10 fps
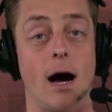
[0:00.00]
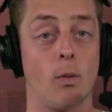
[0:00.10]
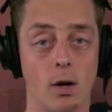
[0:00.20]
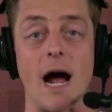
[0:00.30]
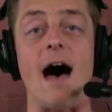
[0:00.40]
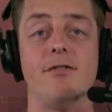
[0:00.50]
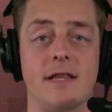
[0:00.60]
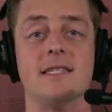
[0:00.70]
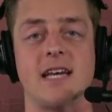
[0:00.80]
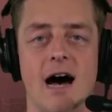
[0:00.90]
Now, we were having
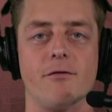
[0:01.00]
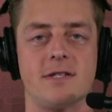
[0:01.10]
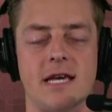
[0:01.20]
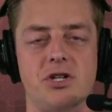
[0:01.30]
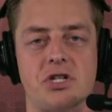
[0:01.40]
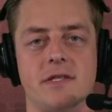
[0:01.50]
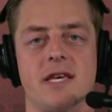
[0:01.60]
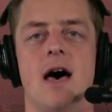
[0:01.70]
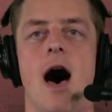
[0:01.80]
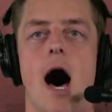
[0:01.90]
these
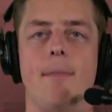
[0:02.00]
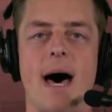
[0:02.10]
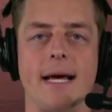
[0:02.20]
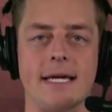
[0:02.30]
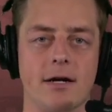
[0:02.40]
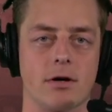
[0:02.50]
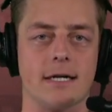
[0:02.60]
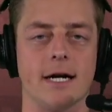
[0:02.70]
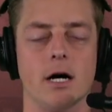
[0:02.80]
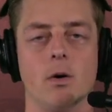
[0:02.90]
conversations about a year
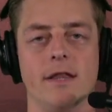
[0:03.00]
ago,